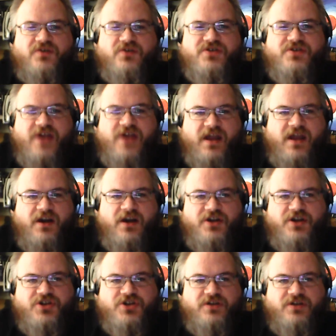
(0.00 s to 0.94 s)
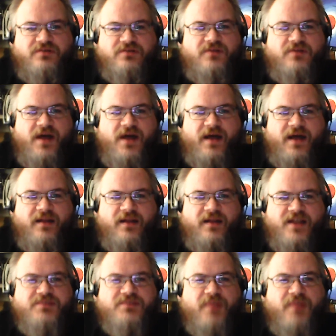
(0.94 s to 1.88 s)
2nd Edition
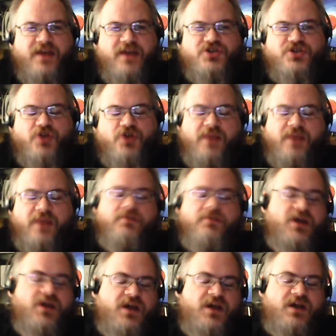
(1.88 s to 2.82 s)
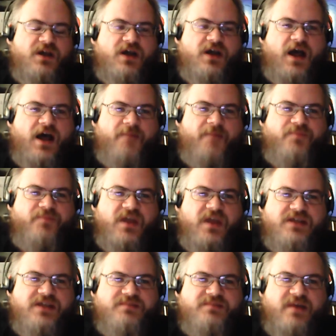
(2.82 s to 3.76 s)
Let's Play stream.
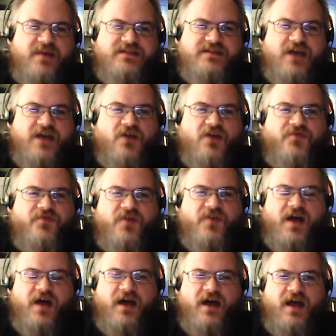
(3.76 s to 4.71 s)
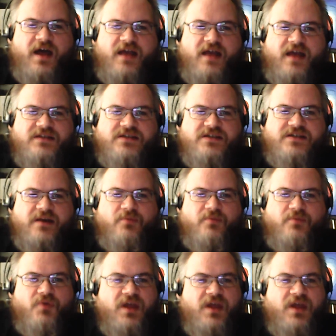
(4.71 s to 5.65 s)
It's myself and Sarah
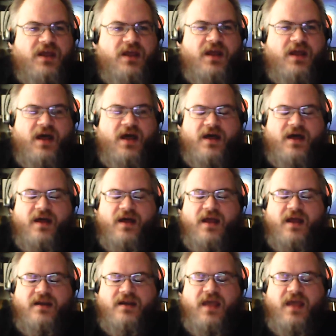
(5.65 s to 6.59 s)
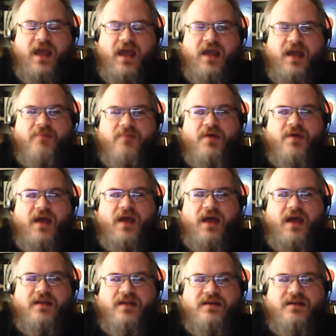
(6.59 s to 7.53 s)
Marie and Gabe
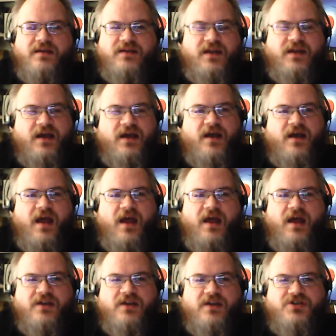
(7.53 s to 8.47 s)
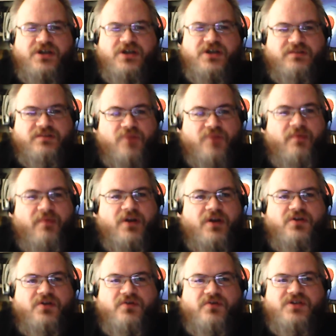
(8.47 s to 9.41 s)
and Katina and Jason
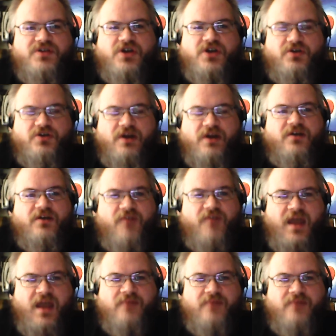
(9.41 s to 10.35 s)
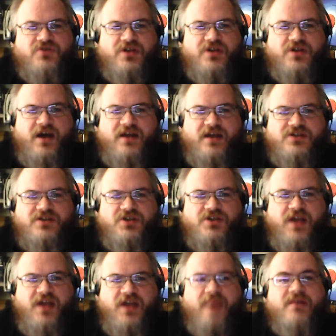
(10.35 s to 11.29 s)
Bowman, who is our director of games, is
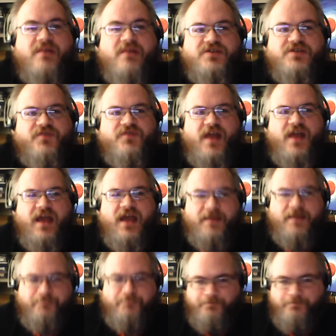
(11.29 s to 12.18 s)
the game master for that game.